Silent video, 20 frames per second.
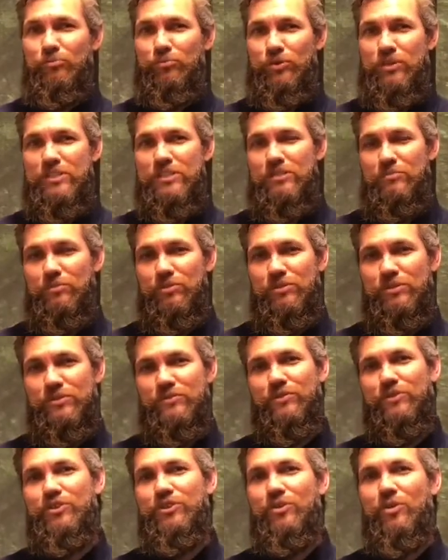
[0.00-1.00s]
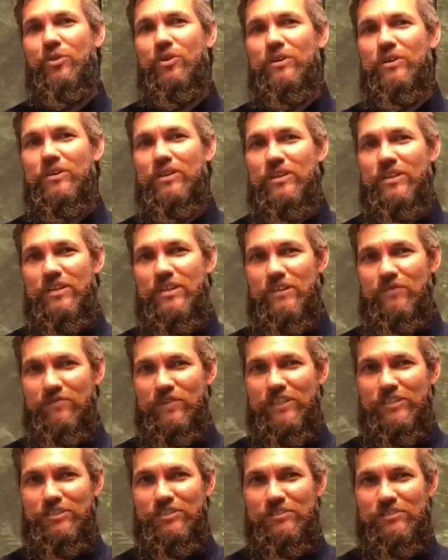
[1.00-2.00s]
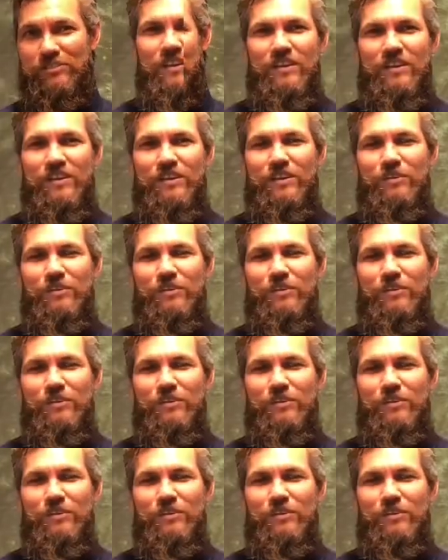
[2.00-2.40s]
principles for your convictions.